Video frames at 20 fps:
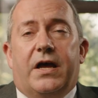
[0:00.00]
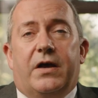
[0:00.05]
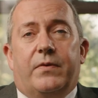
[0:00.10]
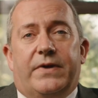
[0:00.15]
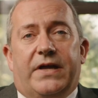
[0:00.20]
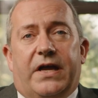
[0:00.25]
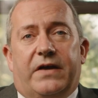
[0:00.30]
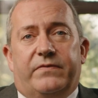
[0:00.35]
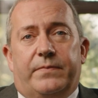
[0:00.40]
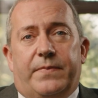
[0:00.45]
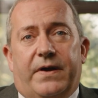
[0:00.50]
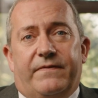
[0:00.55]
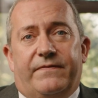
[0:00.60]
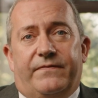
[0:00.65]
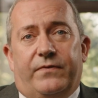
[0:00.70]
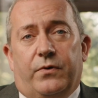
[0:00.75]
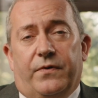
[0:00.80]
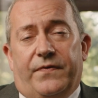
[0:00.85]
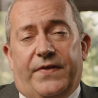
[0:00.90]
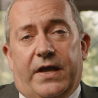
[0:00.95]
We have about
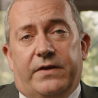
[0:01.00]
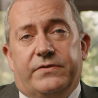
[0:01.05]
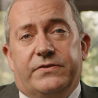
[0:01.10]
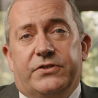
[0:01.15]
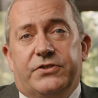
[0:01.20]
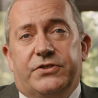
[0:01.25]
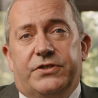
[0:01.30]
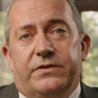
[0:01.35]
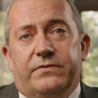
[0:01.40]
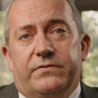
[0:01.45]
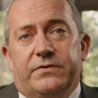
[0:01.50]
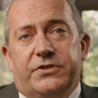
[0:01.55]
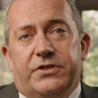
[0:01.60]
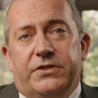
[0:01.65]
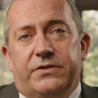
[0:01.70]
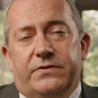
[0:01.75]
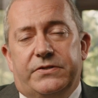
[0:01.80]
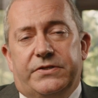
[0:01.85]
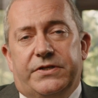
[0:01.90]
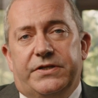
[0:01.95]
4,000 students
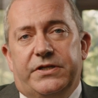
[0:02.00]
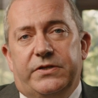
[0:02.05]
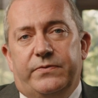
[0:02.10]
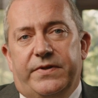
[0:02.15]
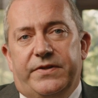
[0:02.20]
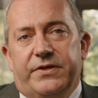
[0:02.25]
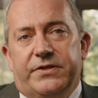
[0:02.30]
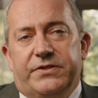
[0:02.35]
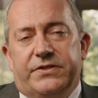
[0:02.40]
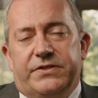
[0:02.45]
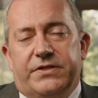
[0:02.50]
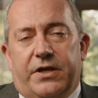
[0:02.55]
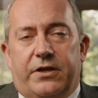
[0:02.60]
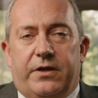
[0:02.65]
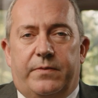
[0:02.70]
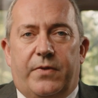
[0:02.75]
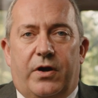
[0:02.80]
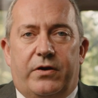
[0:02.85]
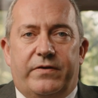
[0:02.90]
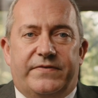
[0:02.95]
who study with us
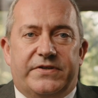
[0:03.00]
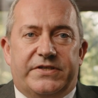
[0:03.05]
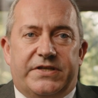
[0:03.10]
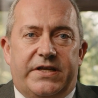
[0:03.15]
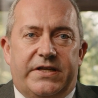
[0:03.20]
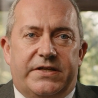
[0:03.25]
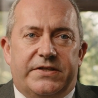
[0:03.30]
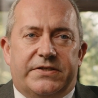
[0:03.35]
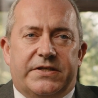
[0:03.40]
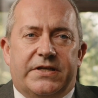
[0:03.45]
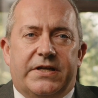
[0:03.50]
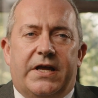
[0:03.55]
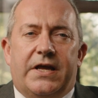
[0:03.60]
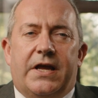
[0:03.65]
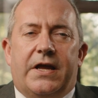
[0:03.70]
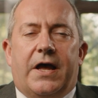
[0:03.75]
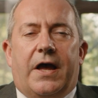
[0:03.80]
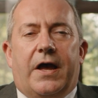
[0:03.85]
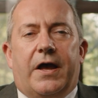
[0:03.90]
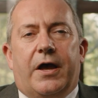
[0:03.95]
overseas.
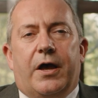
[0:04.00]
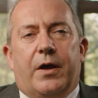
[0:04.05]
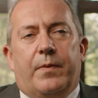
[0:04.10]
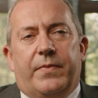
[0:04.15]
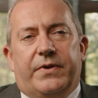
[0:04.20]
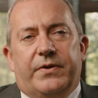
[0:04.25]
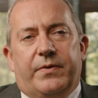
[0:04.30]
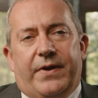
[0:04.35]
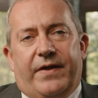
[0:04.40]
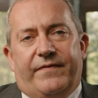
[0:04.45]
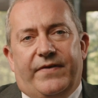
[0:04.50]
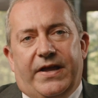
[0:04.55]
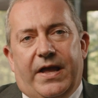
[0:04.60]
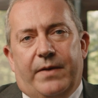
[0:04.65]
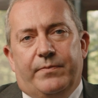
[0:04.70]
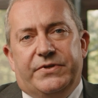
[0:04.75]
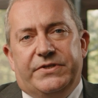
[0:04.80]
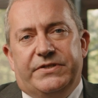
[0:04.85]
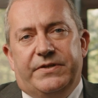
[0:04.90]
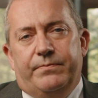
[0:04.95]
We have a
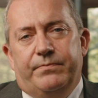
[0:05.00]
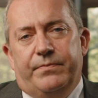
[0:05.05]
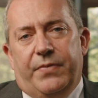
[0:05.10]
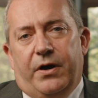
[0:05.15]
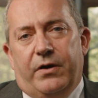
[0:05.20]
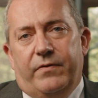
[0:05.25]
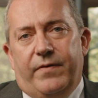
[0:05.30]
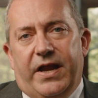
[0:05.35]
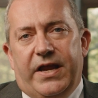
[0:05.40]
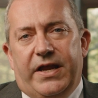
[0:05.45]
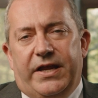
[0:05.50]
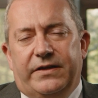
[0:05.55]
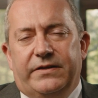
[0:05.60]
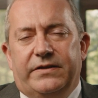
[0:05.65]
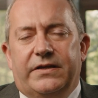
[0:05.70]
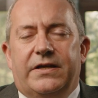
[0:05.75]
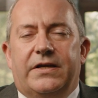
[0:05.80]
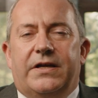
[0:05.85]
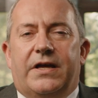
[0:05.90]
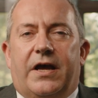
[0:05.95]
campus in
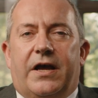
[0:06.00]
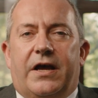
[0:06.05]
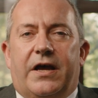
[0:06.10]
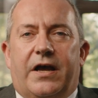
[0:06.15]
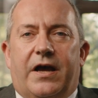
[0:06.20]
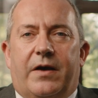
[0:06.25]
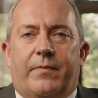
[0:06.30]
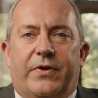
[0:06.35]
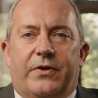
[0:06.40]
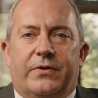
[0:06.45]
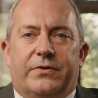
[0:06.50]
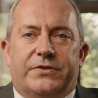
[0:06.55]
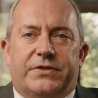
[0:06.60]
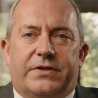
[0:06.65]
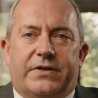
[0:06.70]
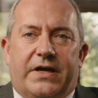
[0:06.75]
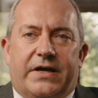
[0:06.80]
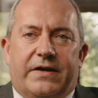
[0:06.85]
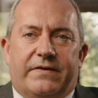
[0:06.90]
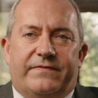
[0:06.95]
Bahrain, and we
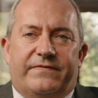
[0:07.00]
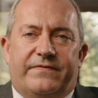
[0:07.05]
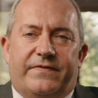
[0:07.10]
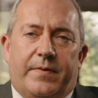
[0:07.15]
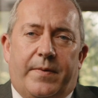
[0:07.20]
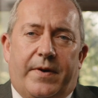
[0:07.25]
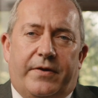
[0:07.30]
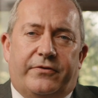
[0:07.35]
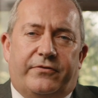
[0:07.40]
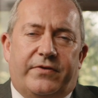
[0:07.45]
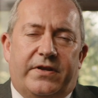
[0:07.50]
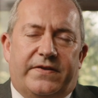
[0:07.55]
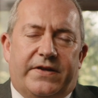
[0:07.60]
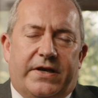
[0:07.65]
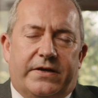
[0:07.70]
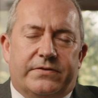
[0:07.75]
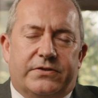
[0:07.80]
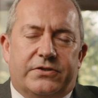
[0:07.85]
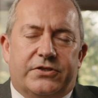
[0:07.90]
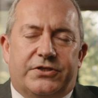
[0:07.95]
also have about
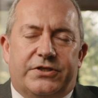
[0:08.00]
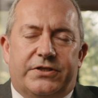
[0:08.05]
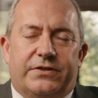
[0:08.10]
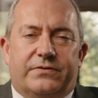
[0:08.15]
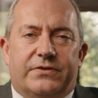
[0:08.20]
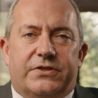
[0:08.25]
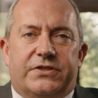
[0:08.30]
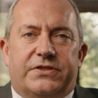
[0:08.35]
3,000 students